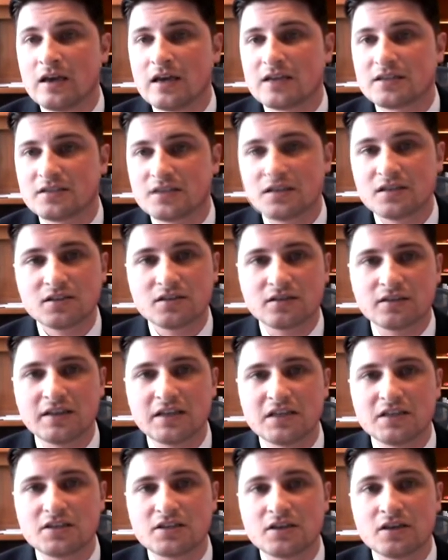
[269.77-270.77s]
As this
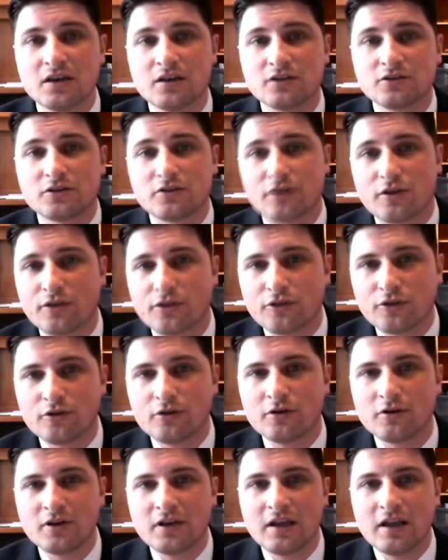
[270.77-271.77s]
leads to the
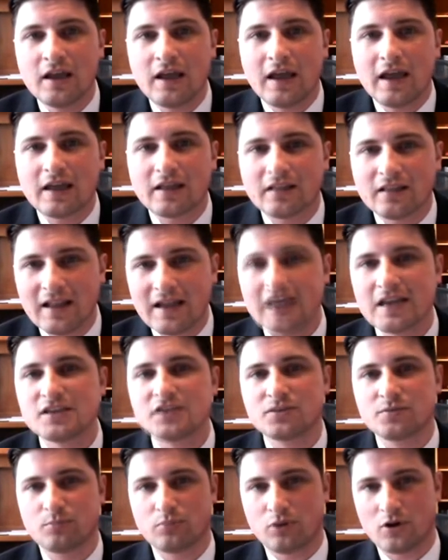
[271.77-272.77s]
third and
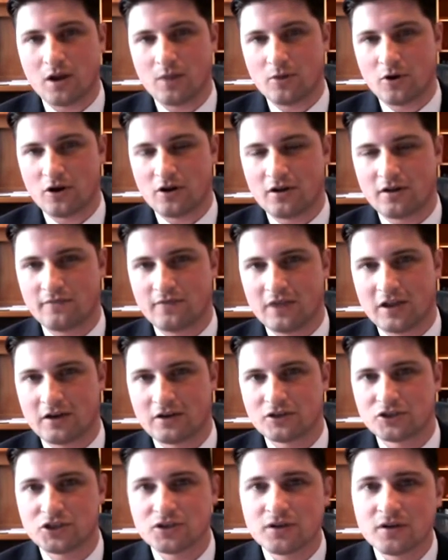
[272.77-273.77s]
last primary
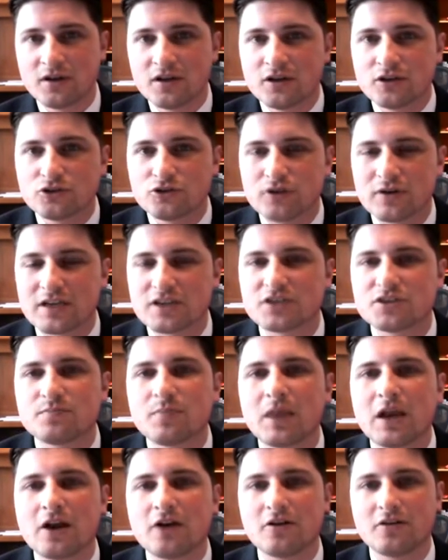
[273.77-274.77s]
advantage,
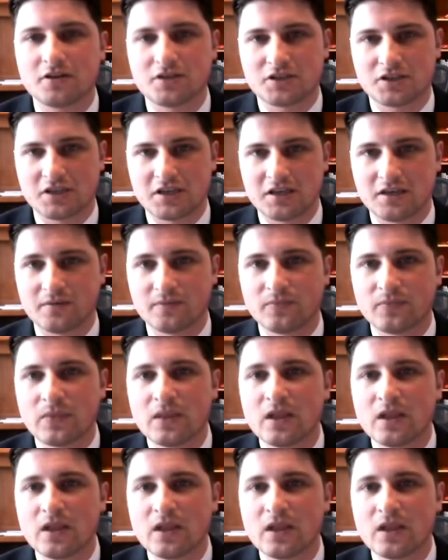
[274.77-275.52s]
transparency.